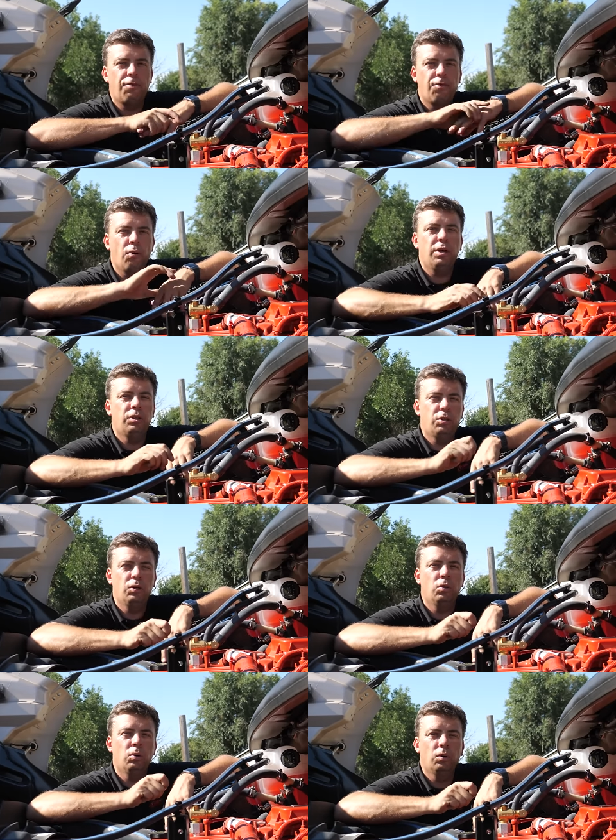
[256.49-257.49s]

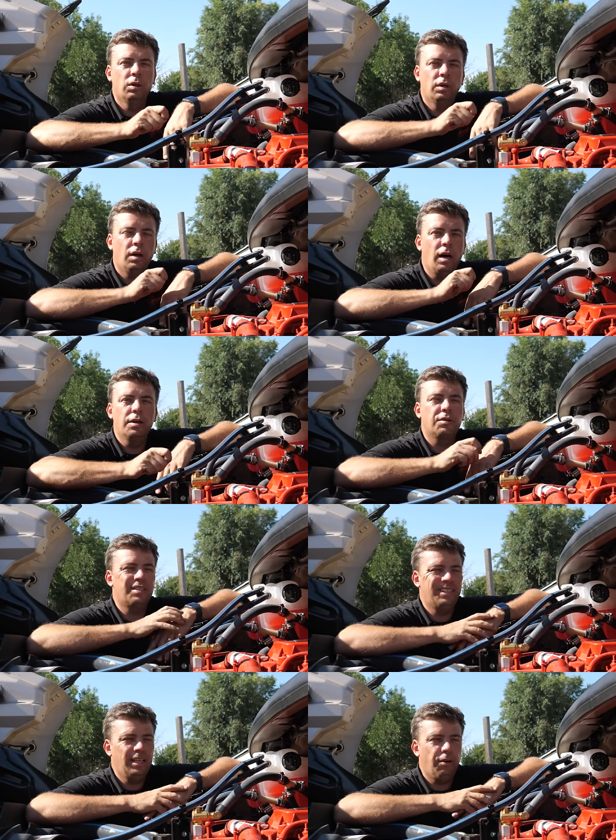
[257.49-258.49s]
thirty-two
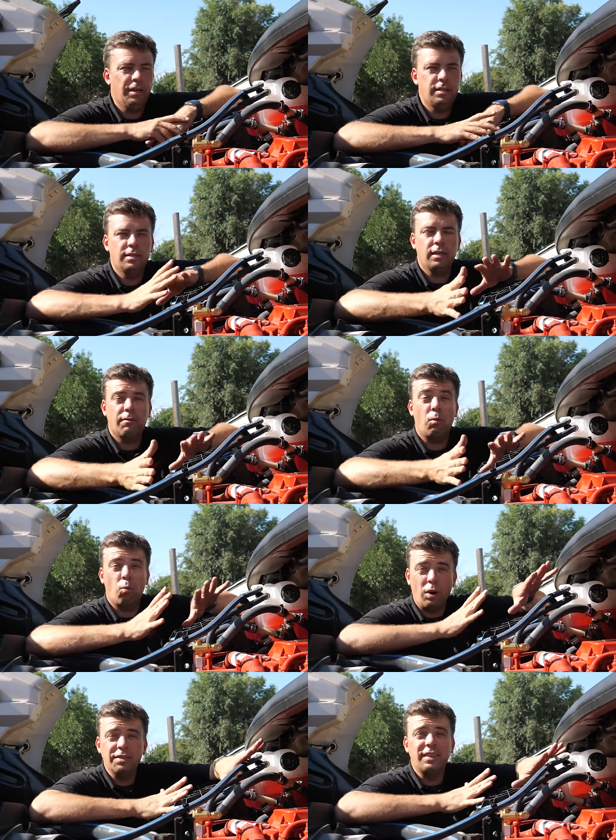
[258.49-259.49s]
hundred series instead of a
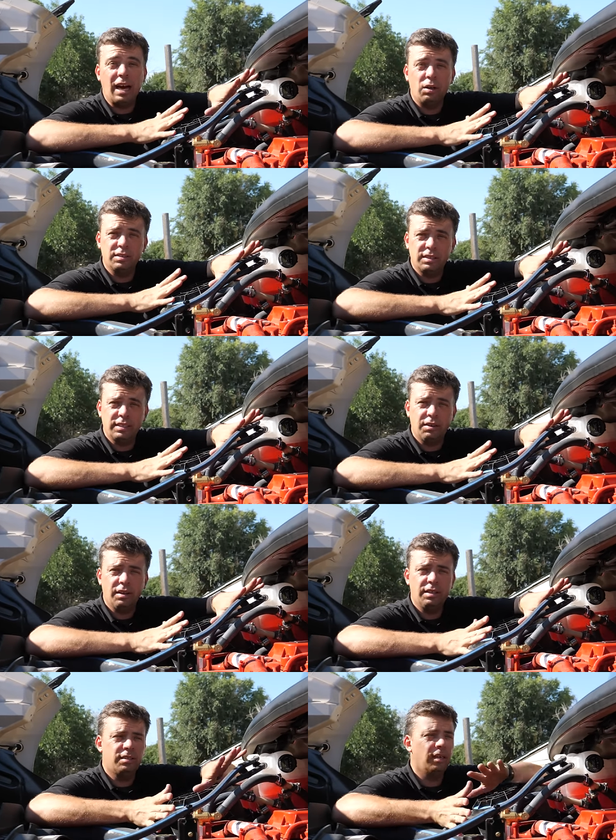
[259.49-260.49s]
one thousand
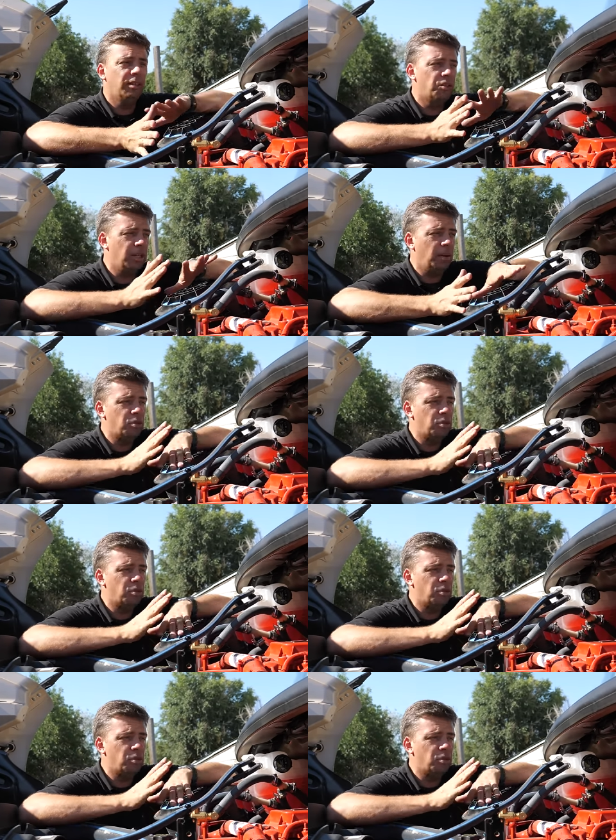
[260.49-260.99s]
series in the G M